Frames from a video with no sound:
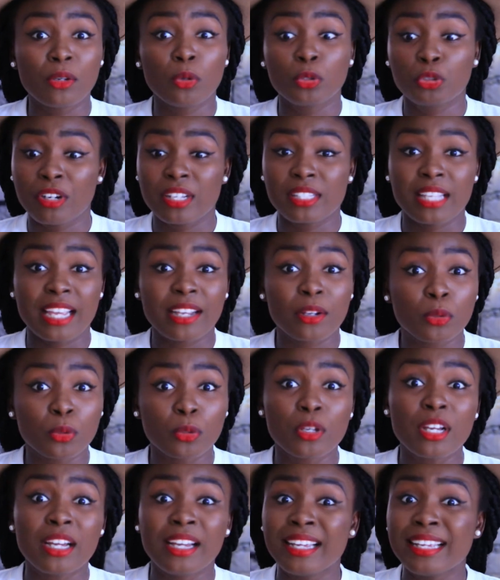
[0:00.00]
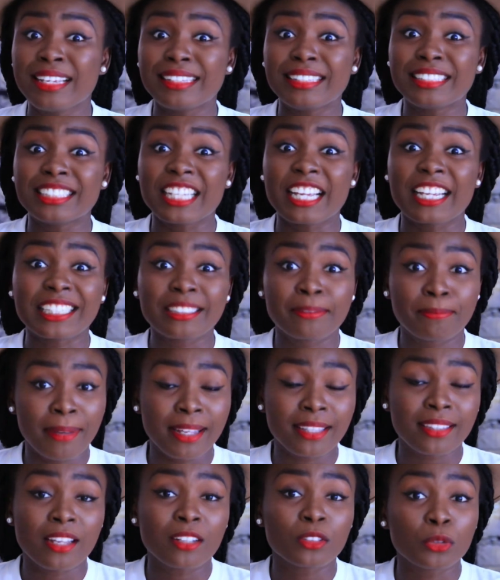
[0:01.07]
no tricycle is
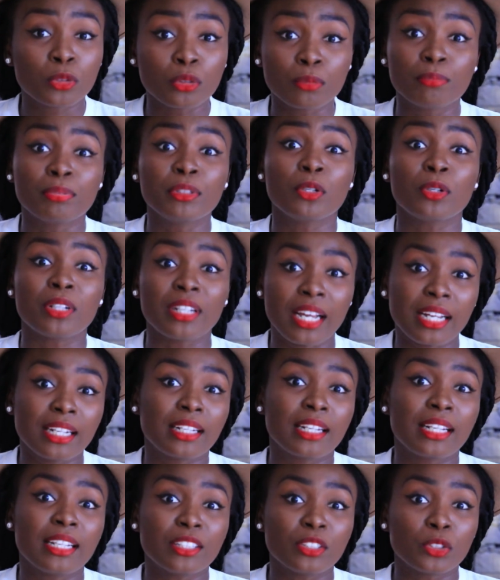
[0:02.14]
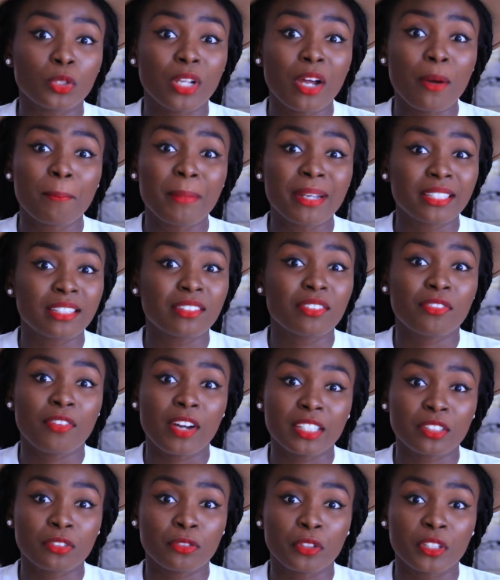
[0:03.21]
expected to be on that lane so that makes it
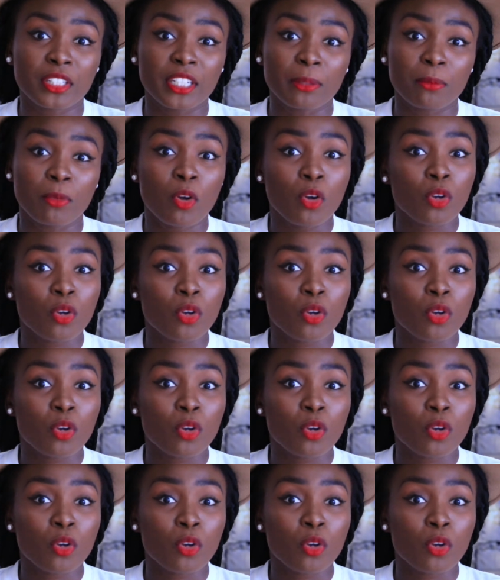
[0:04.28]
fast for them